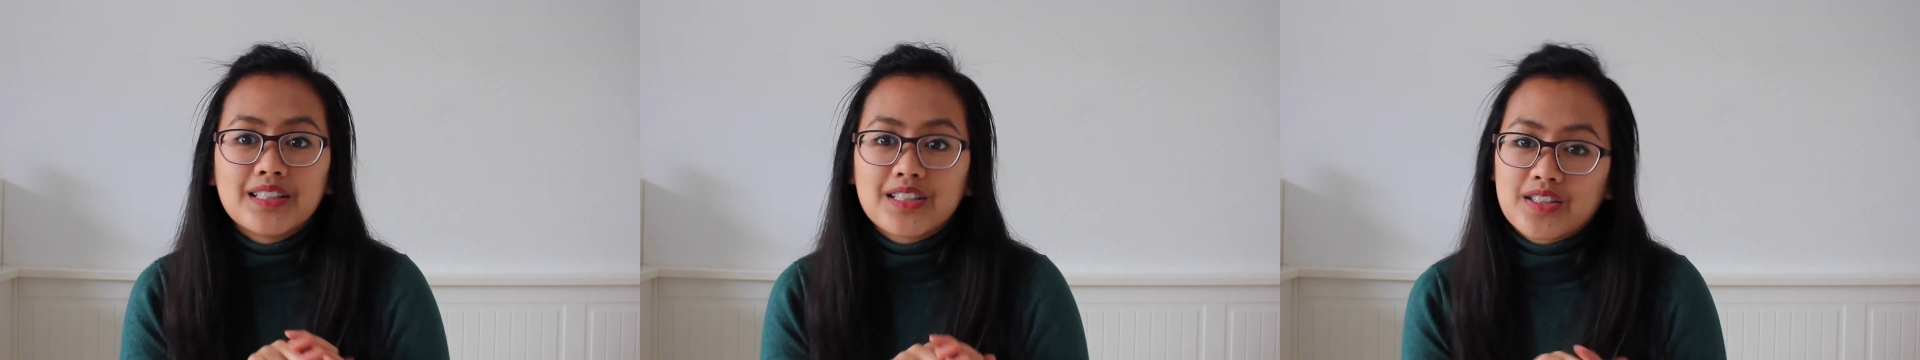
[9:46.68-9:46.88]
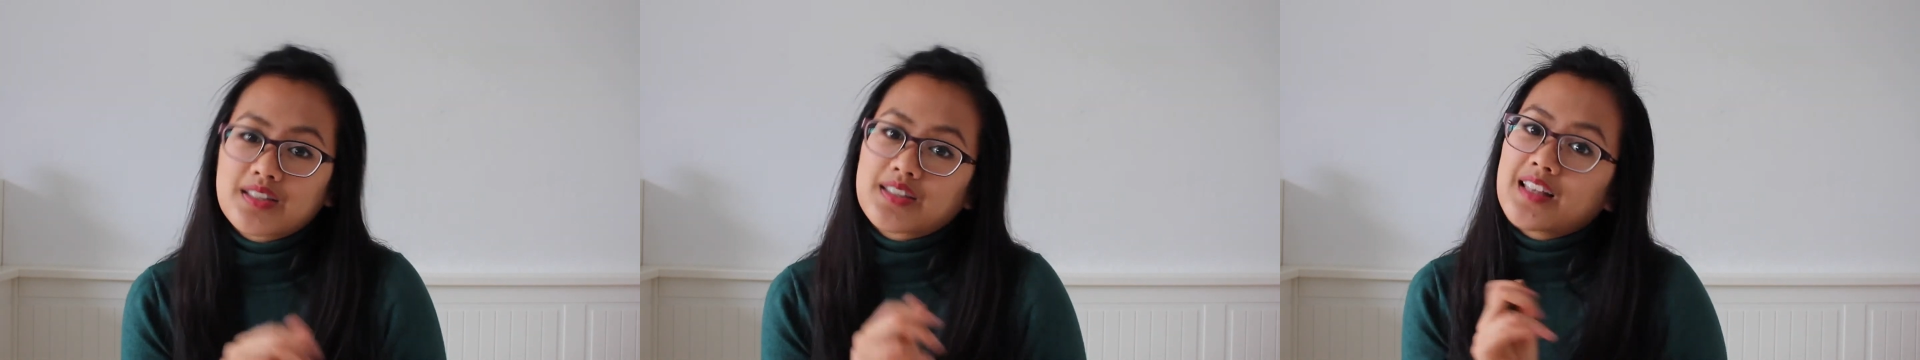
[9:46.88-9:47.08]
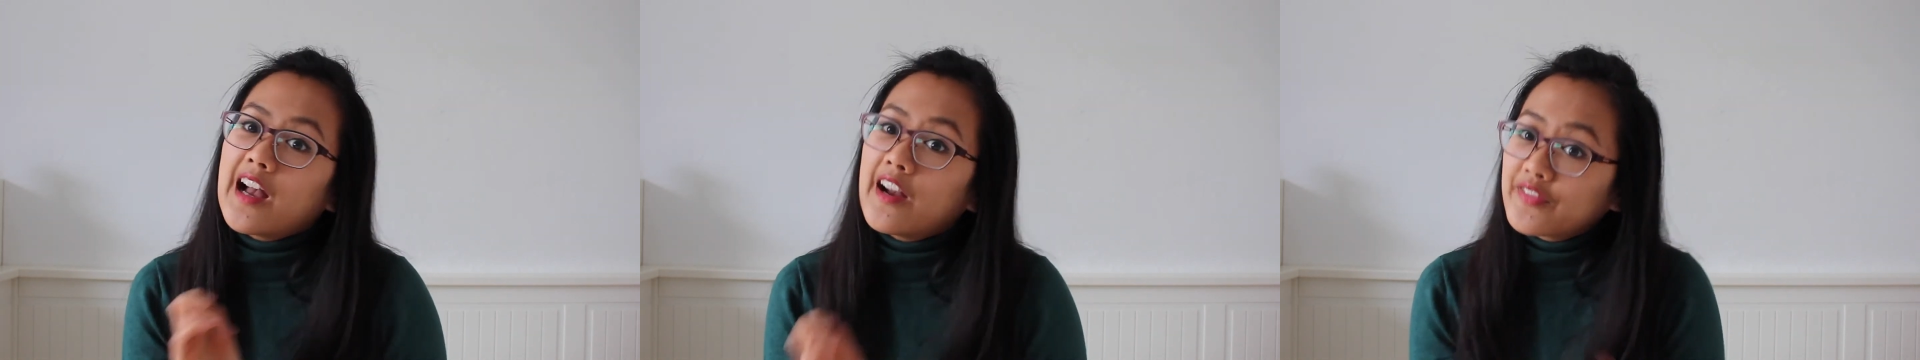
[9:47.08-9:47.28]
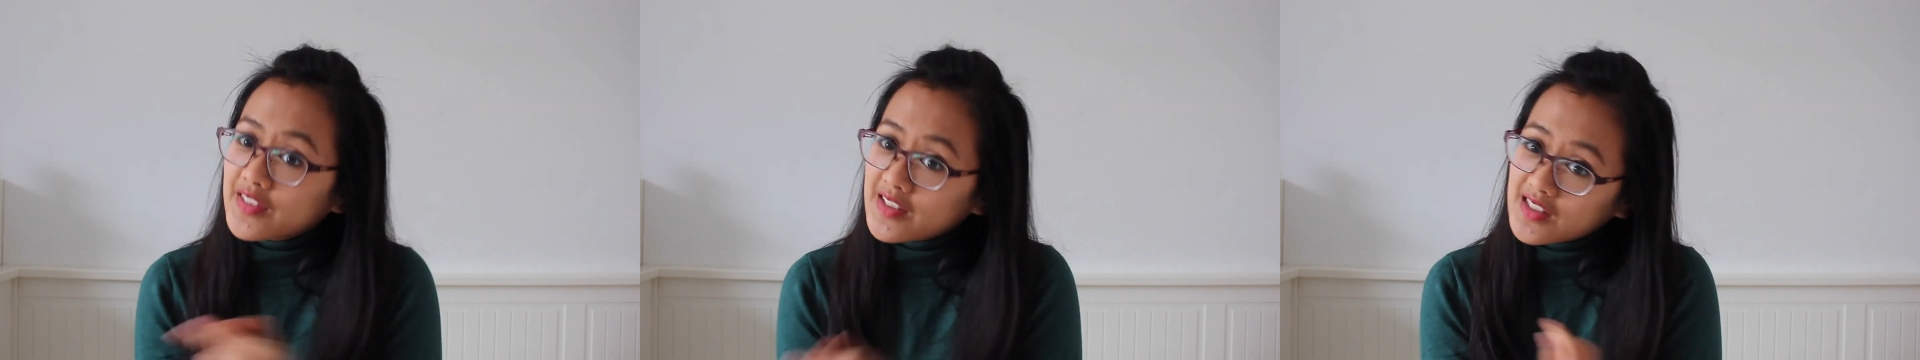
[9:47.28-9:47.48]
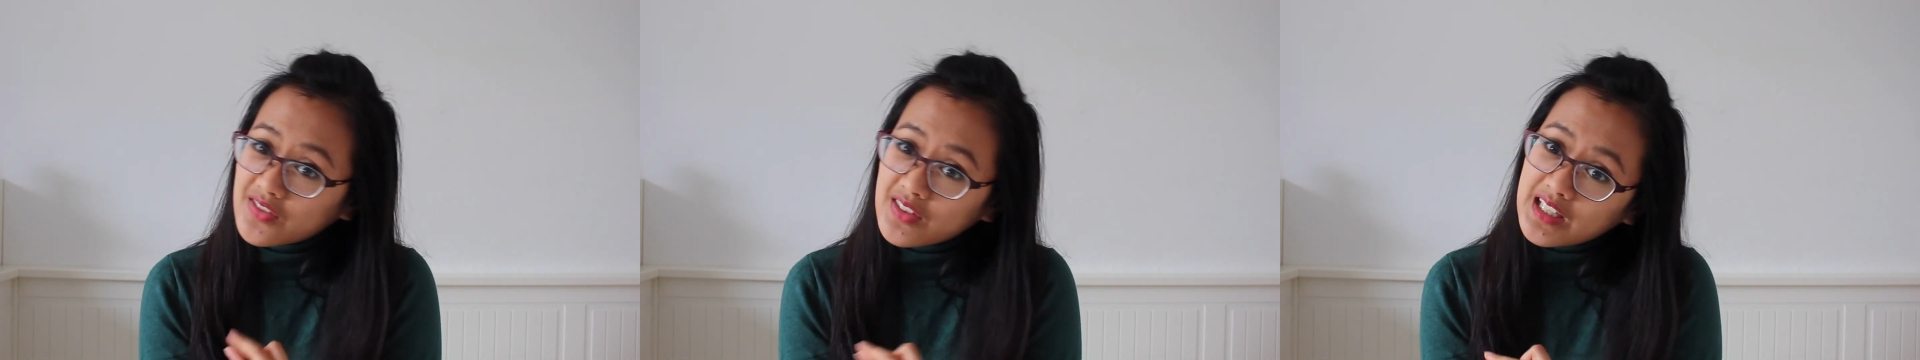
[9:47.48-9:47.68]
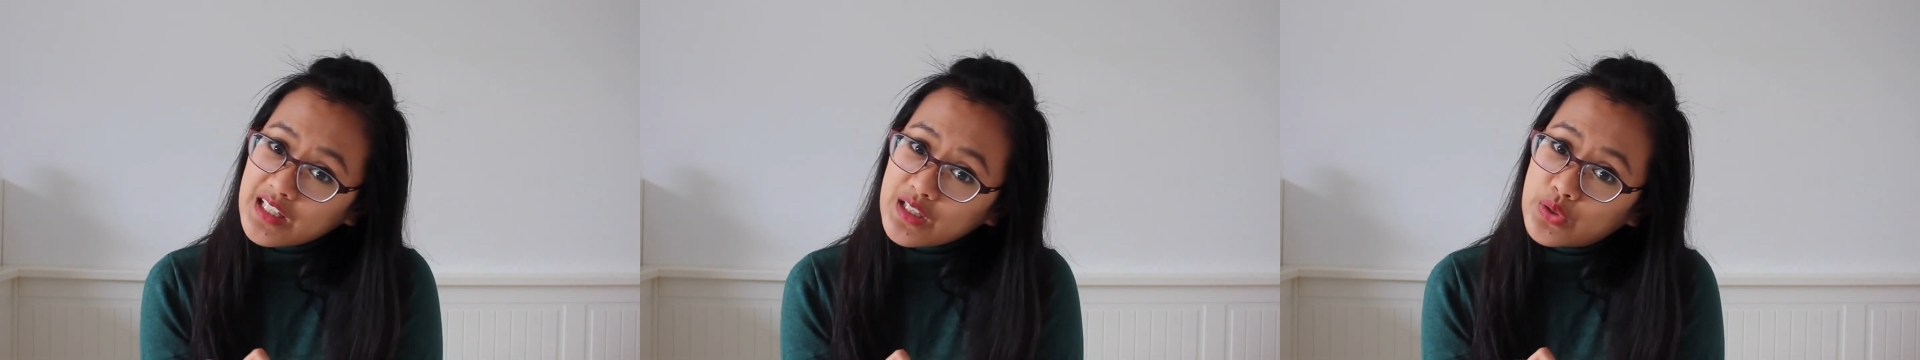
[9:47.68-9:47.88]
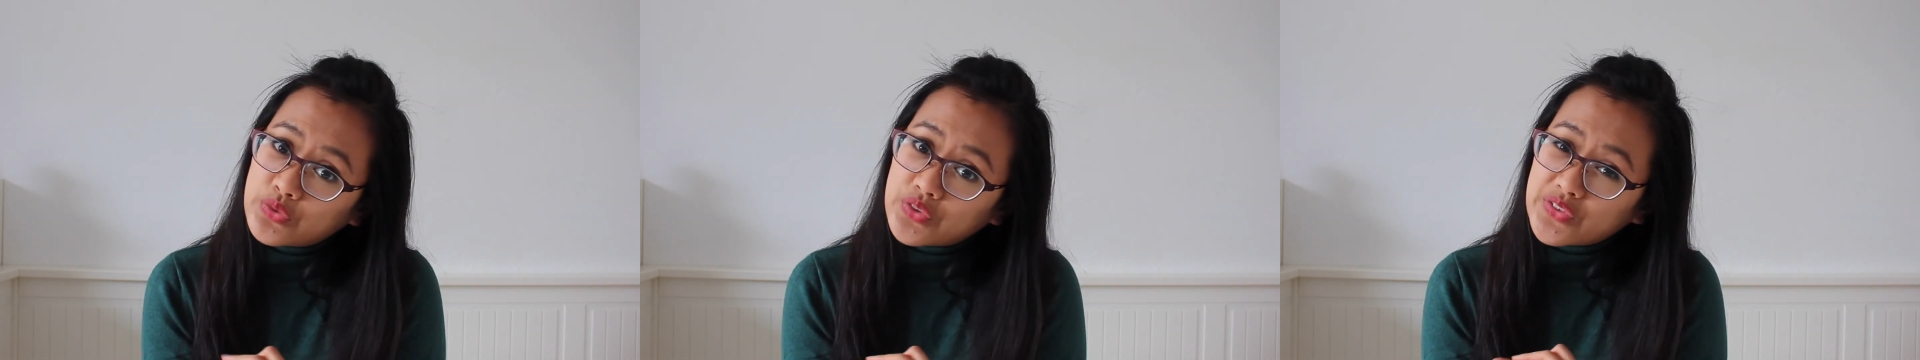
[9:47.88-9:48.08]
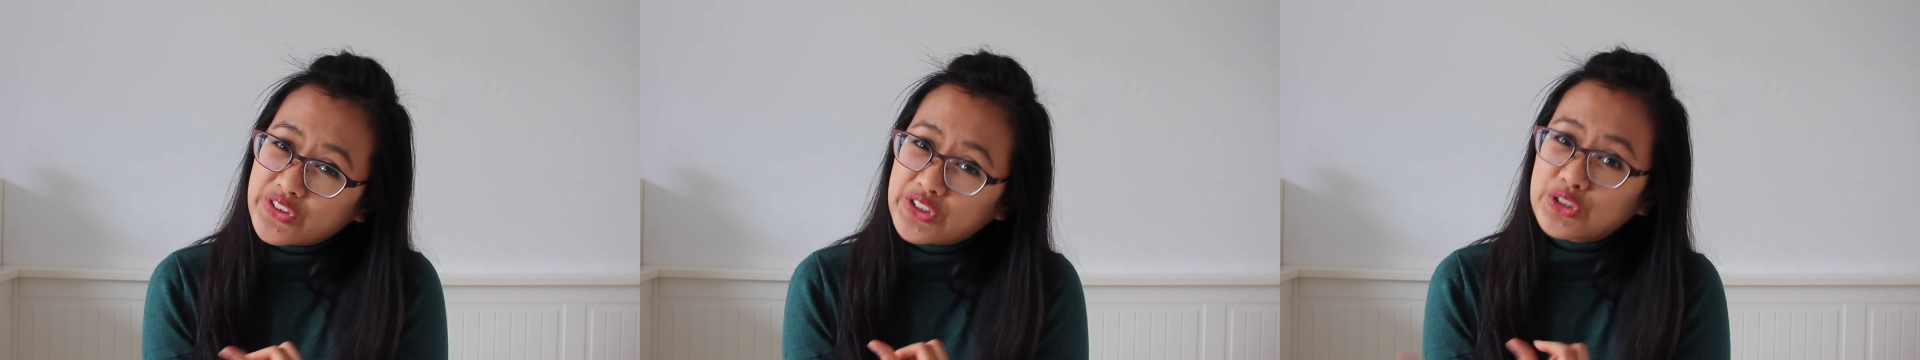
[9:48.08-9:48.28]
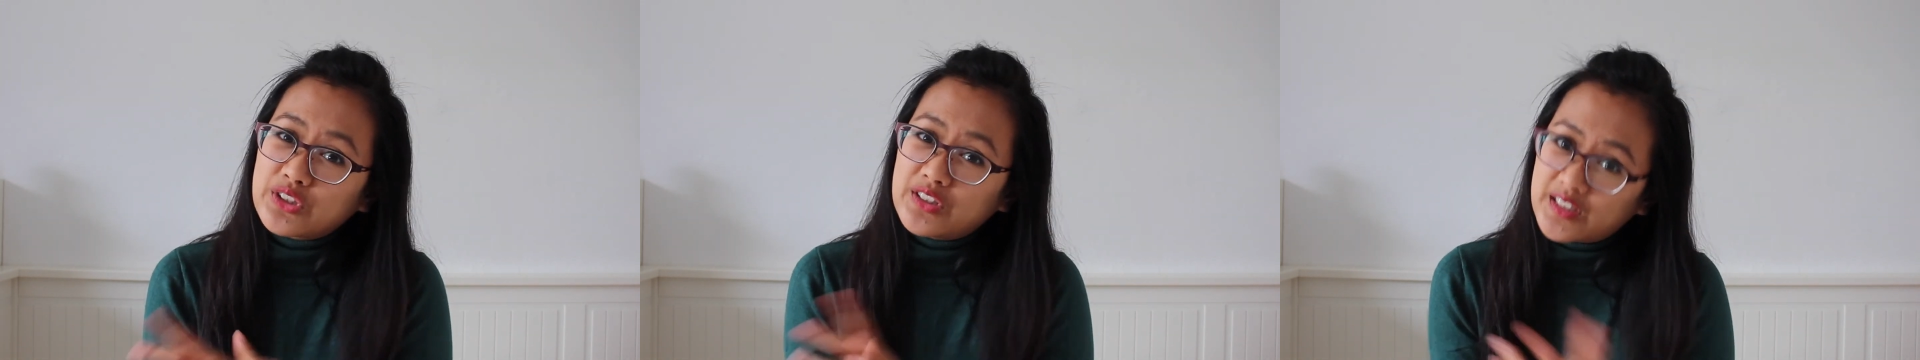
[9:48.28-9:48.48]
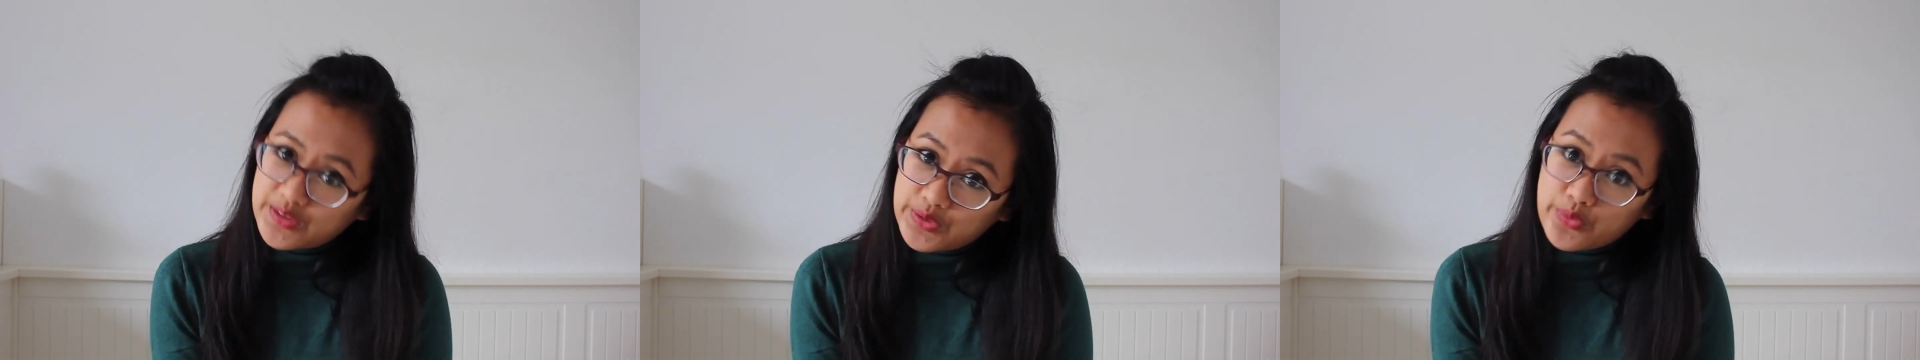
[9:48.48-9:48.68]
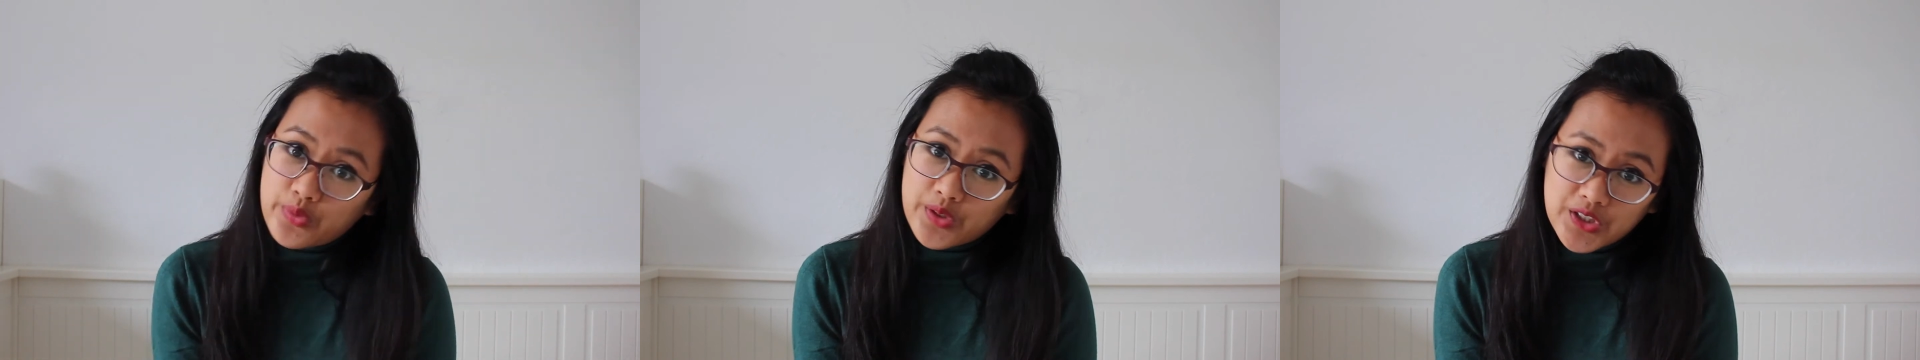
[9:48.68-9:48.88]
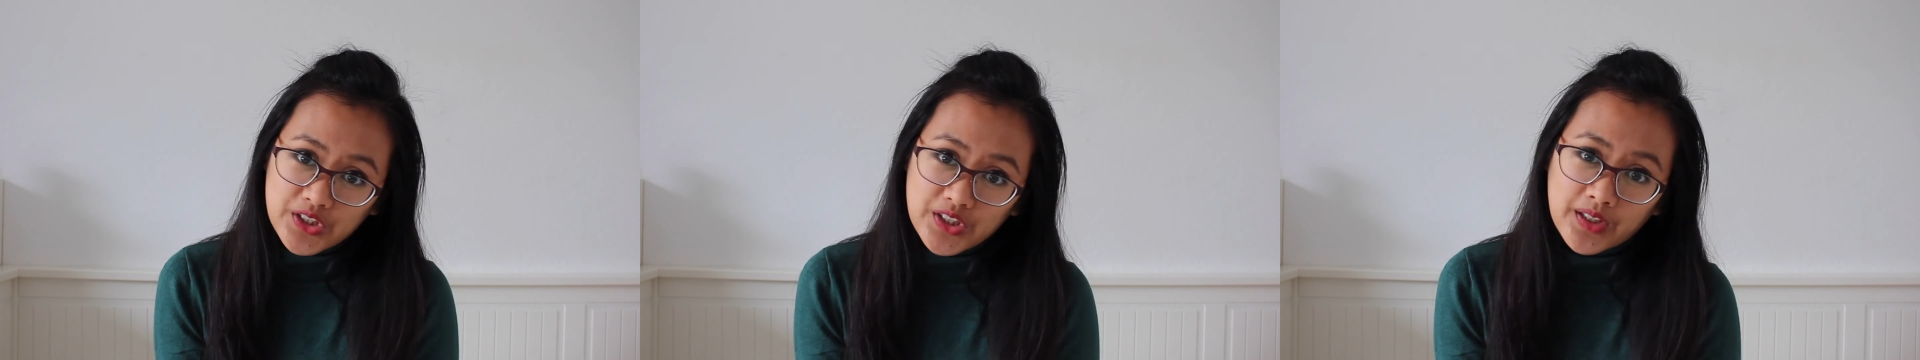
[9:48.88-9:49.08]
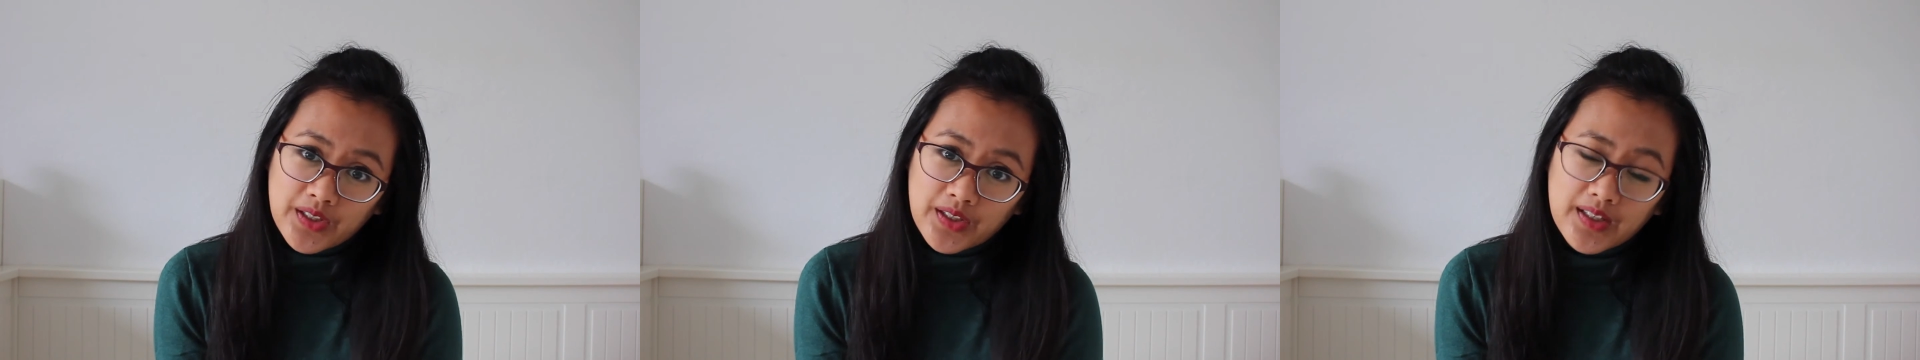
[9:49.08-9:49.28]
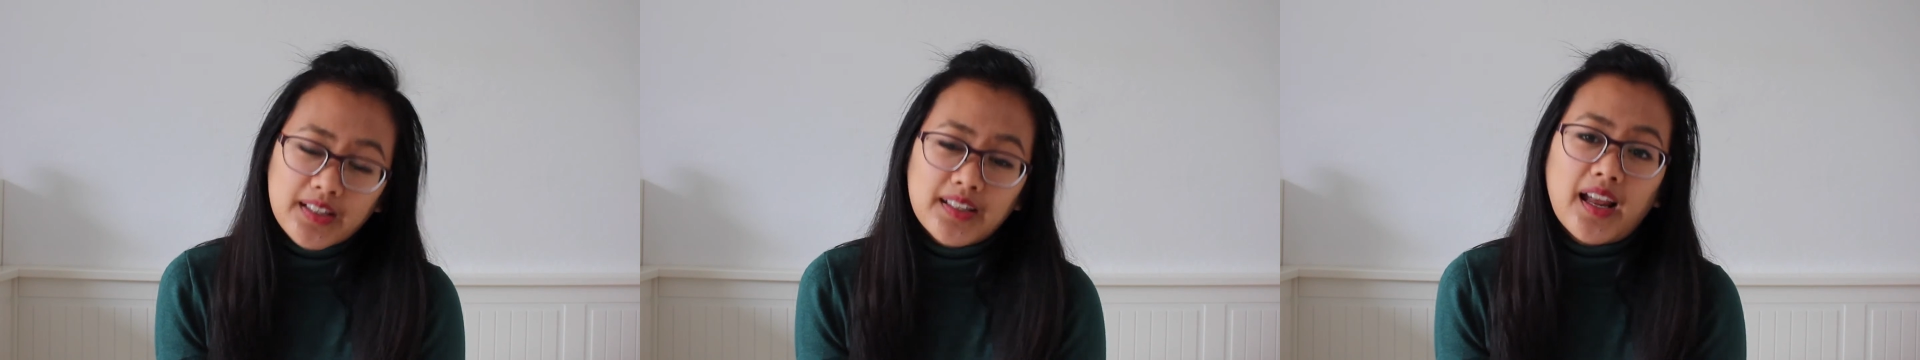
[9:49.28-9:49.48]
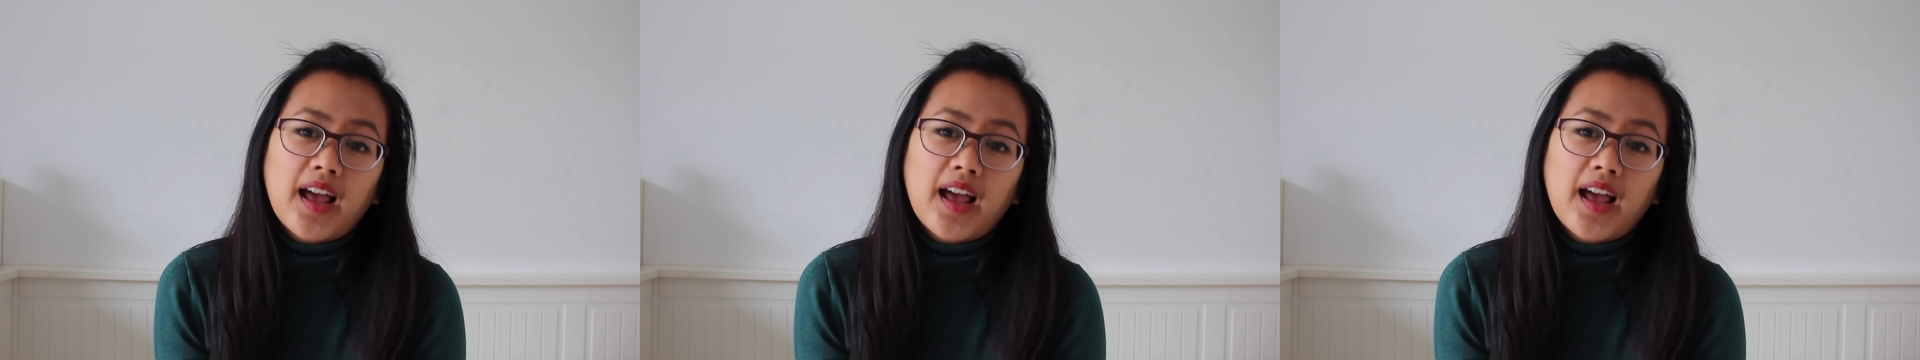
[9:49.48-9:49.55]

just after this video if you want to continue watching it.